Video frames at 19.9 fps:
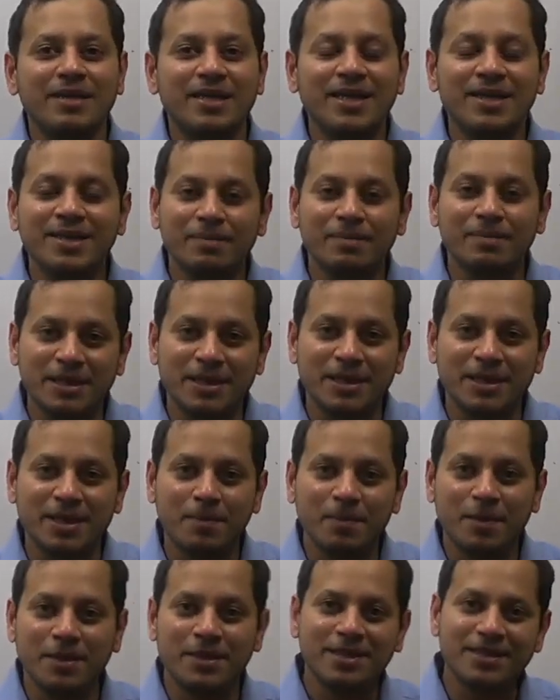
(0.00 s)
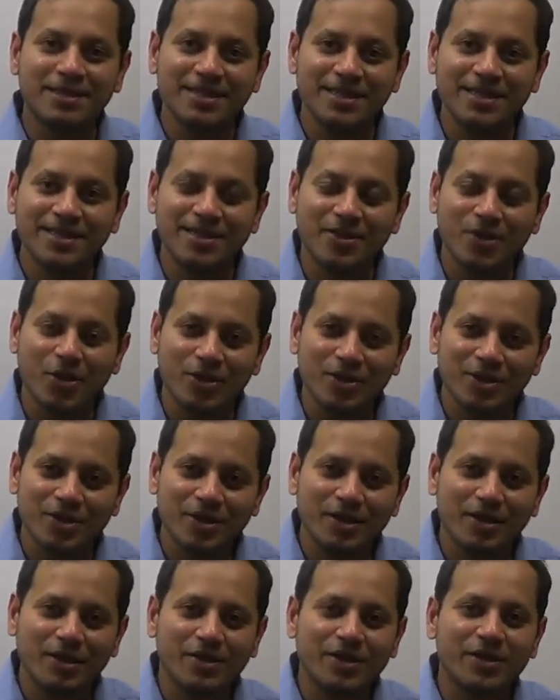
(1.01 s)
in the Madhya Pradesh in the, on
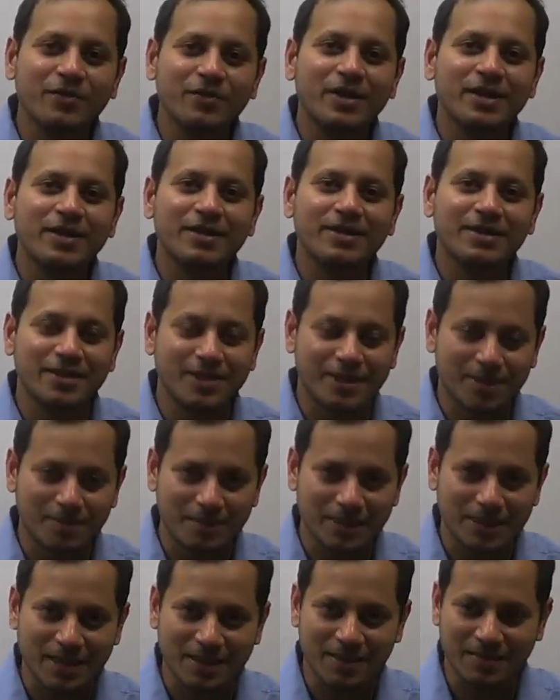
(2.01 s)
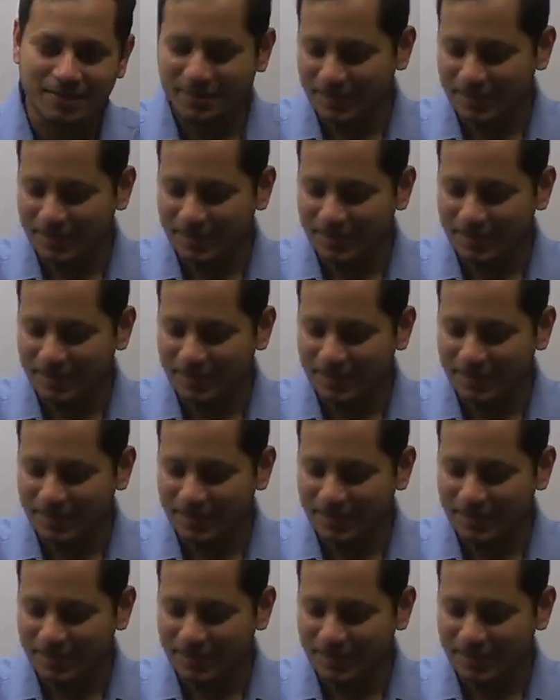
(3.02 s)
the river Narmada.